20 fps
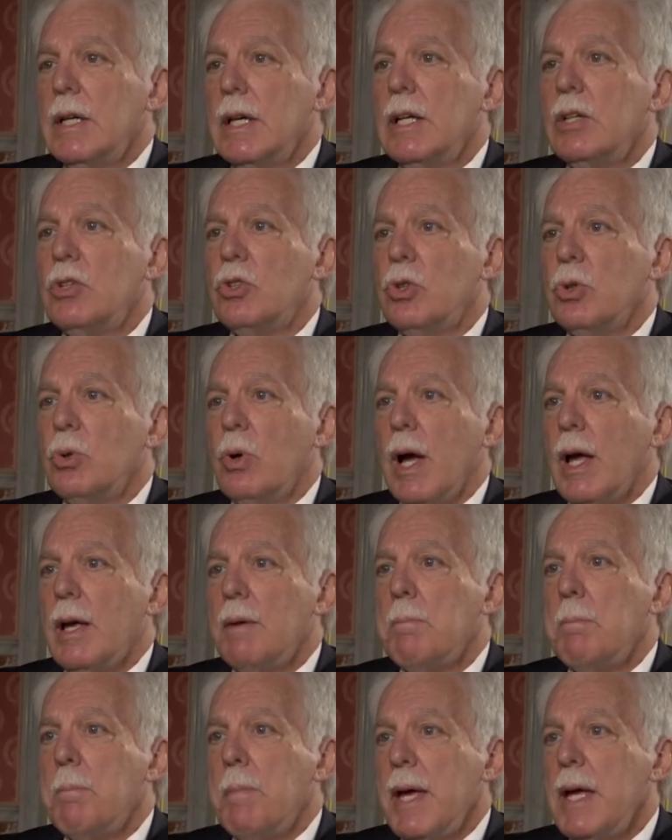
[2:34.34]
into a
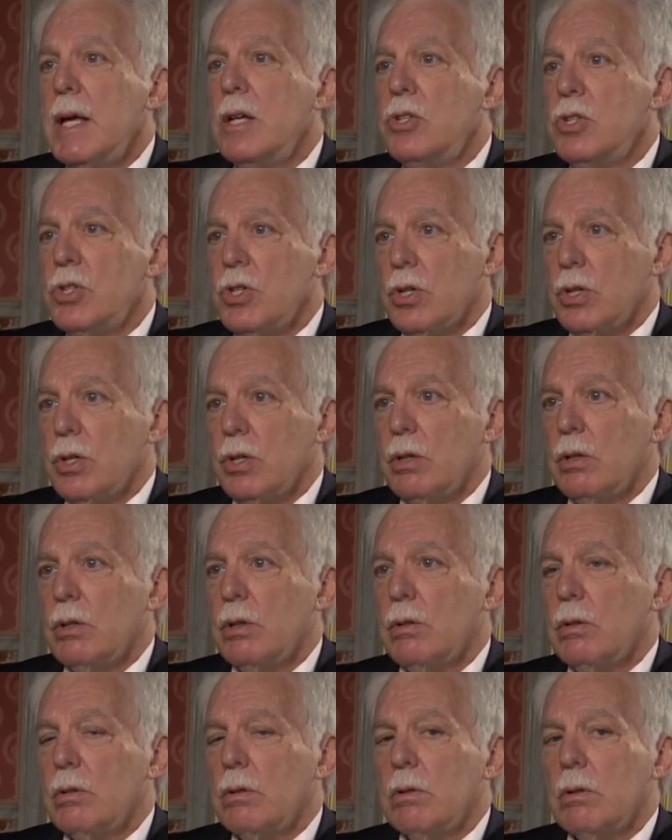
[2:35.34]
major
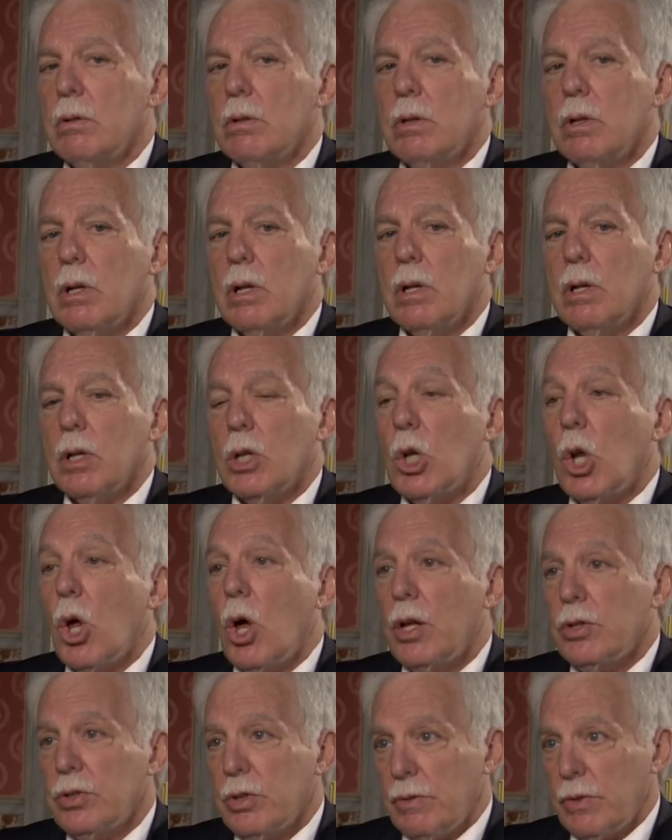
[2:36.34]

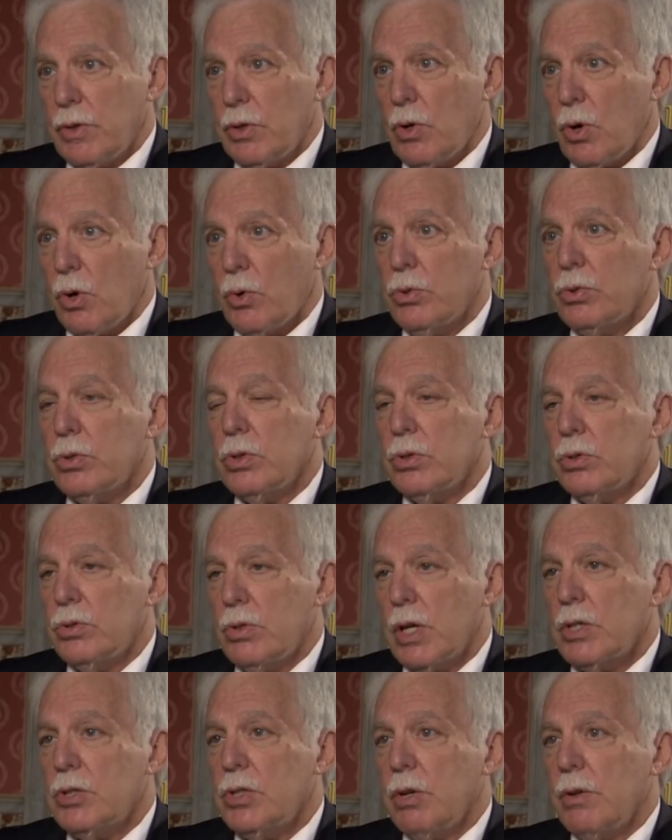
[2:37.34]
loss of the nose,
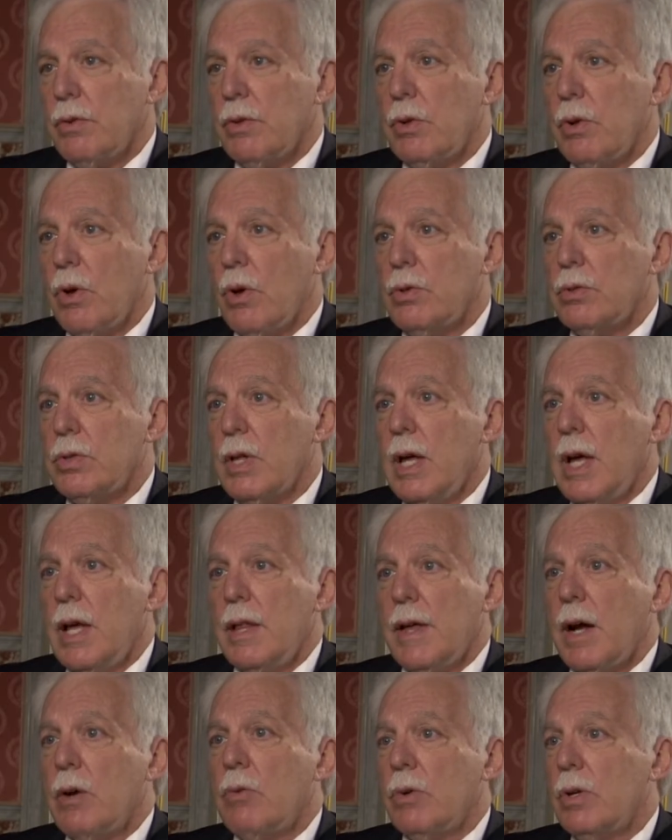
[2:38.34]
destruction of the nose,
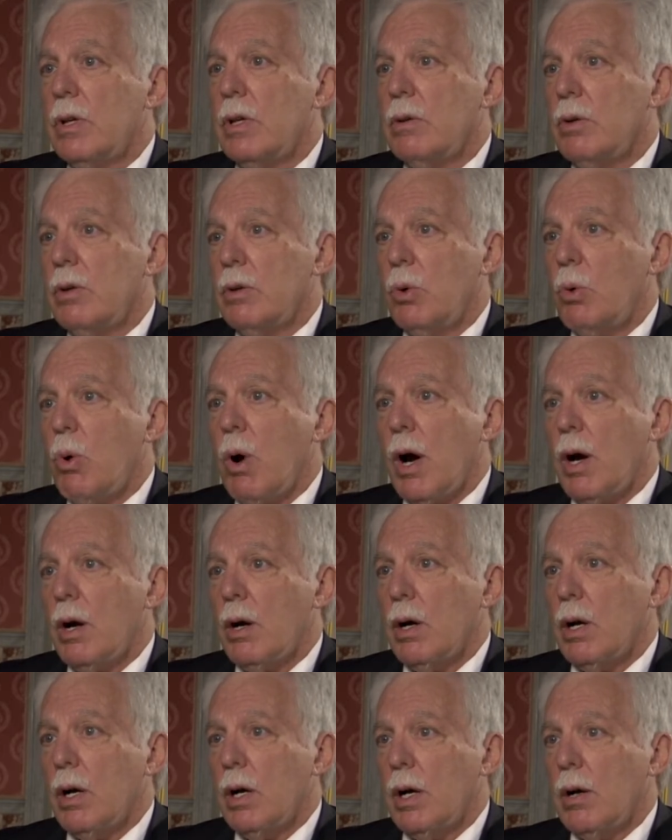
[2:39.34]
that really
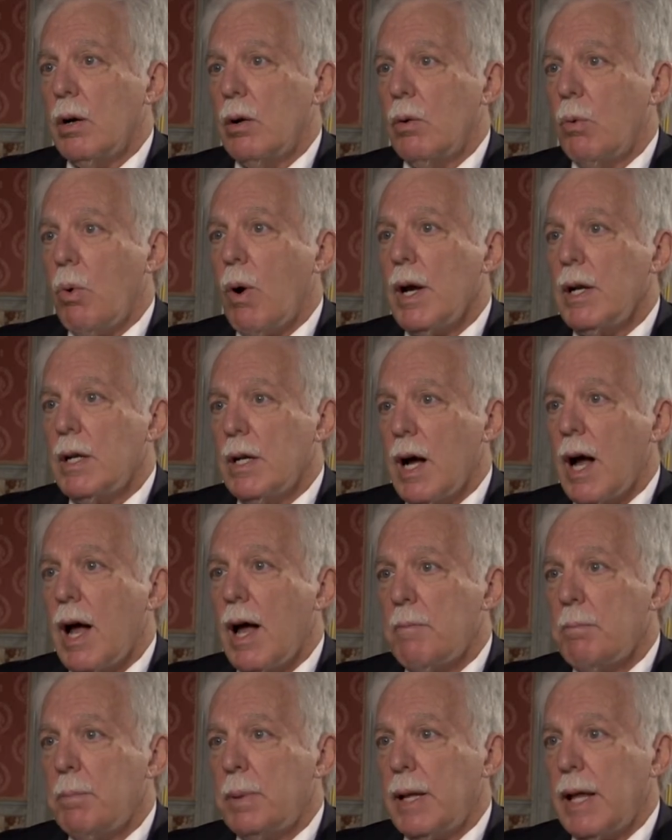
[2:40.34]
require quite
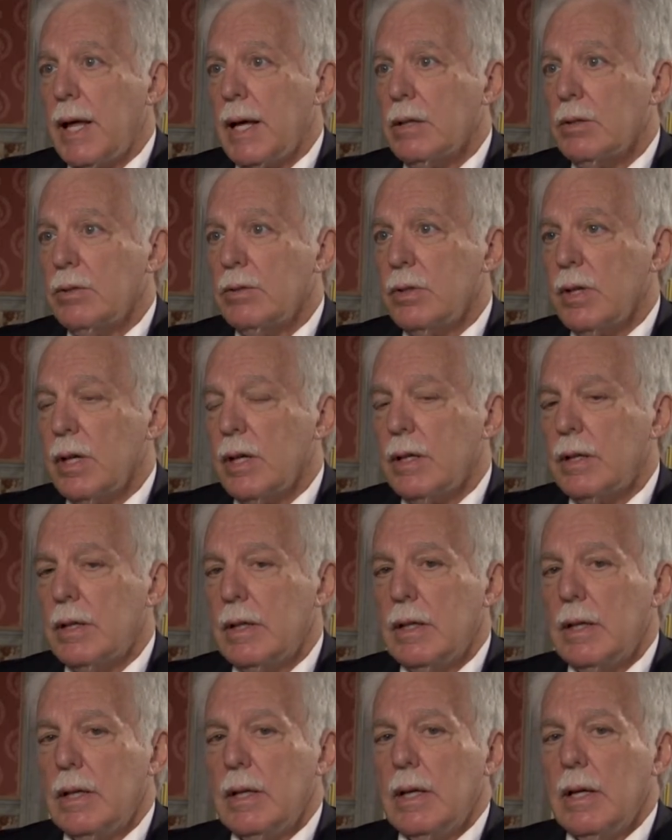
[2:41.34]
complex uh,
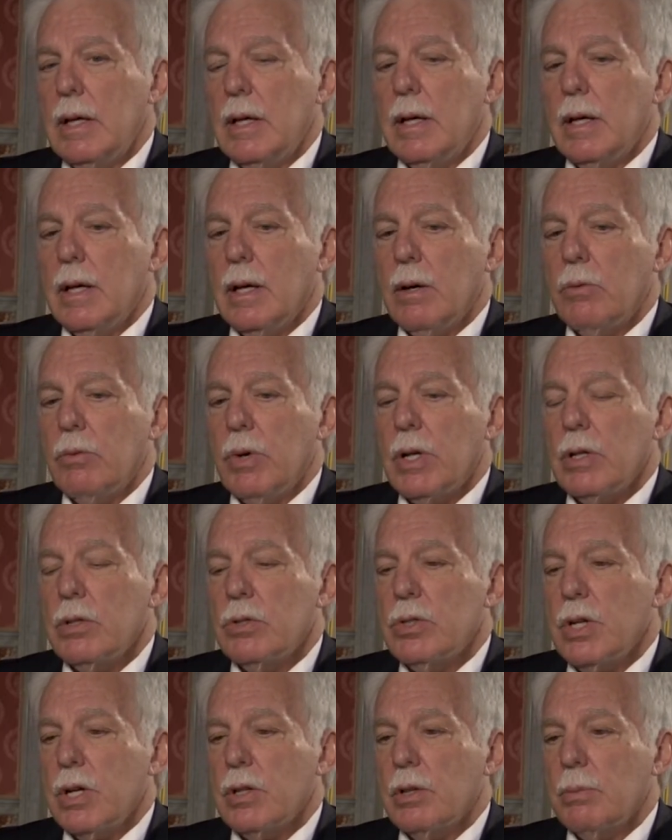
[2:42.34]

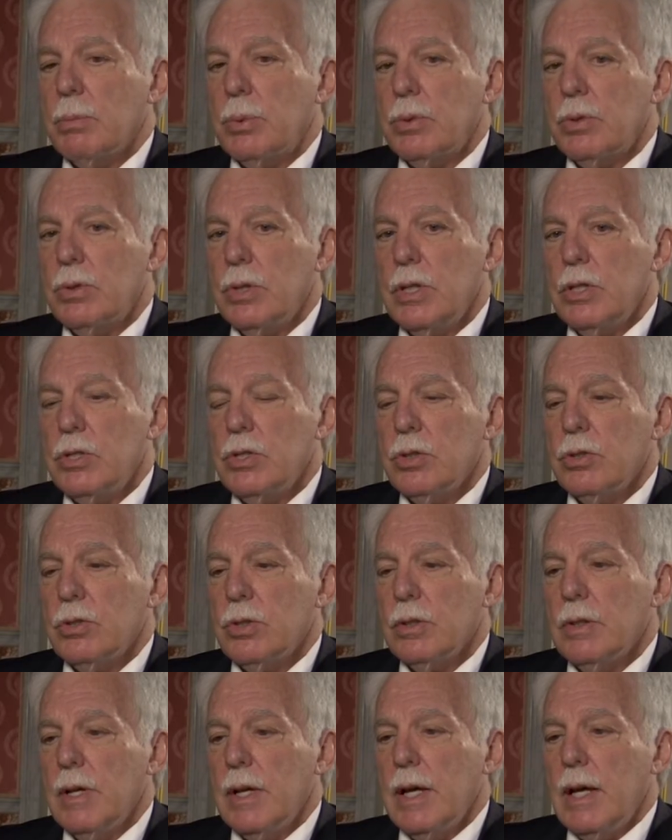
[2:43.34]
reconstructive procedures,
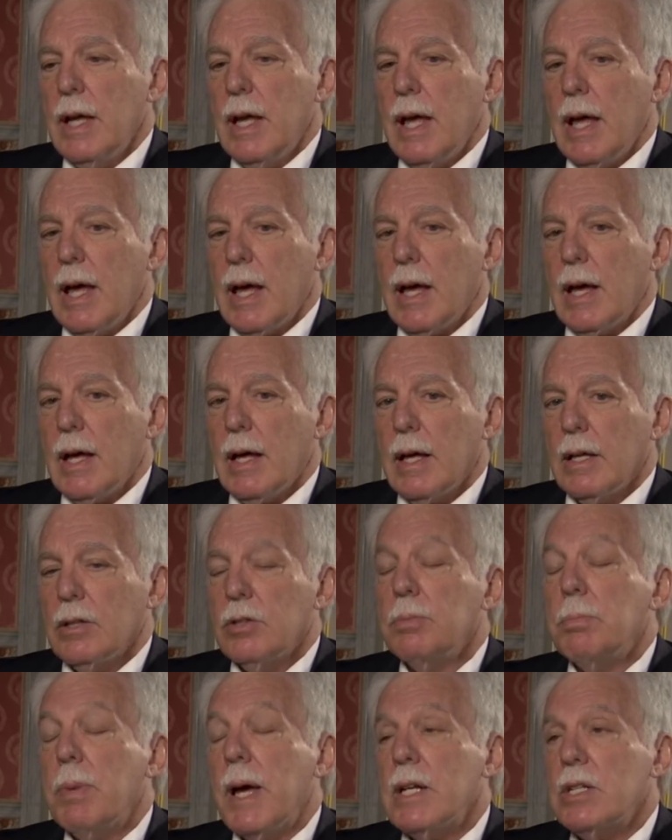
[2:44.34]
and uh,
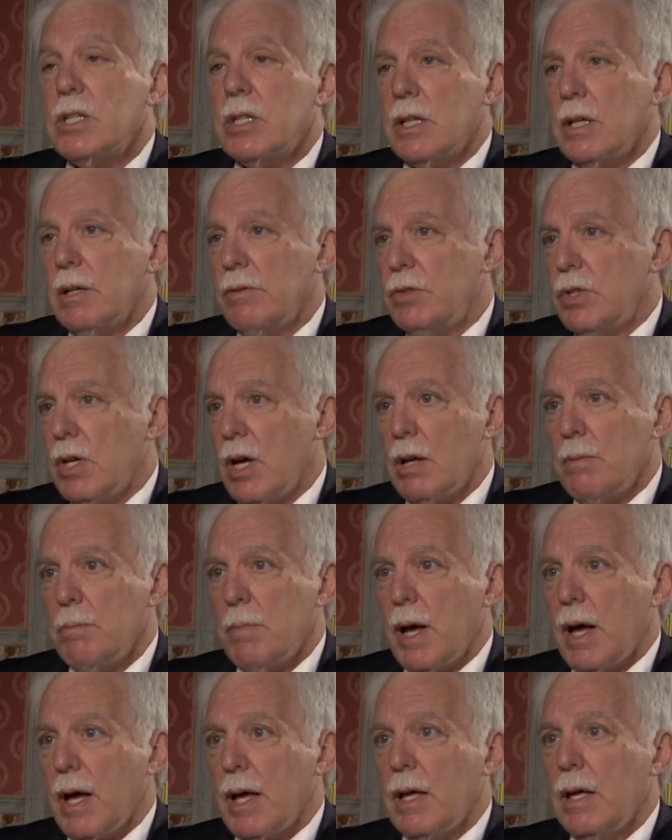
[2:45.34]
especially if done
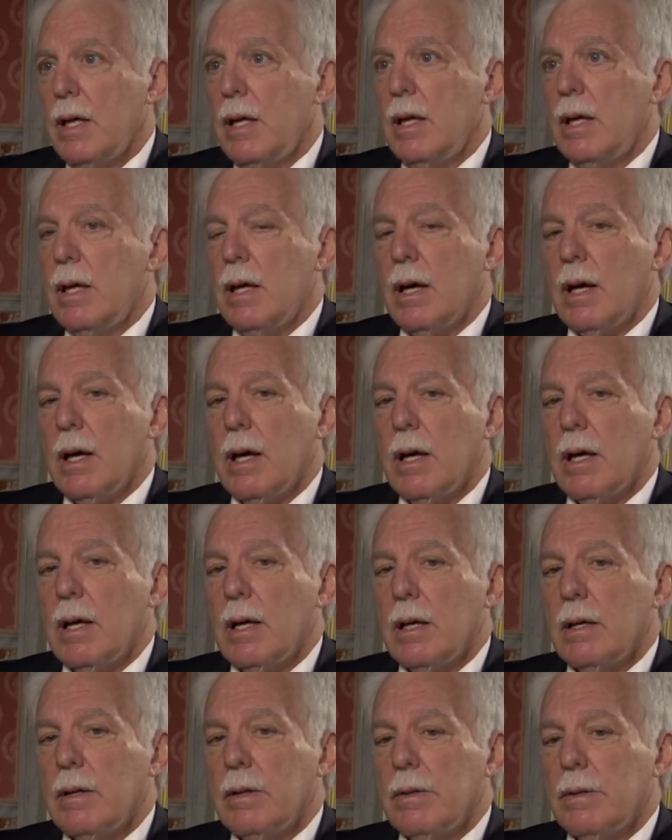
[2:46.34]
by
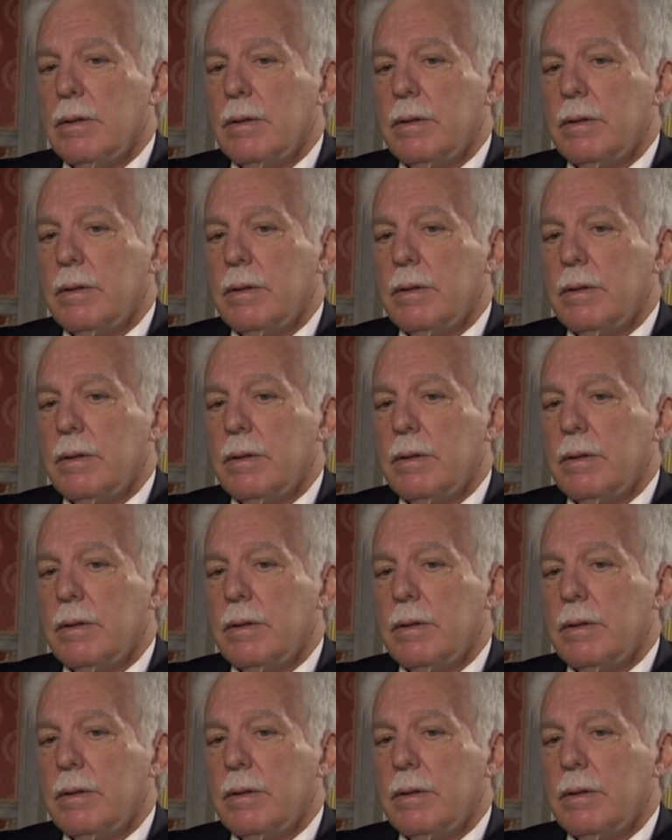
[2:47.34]
uh,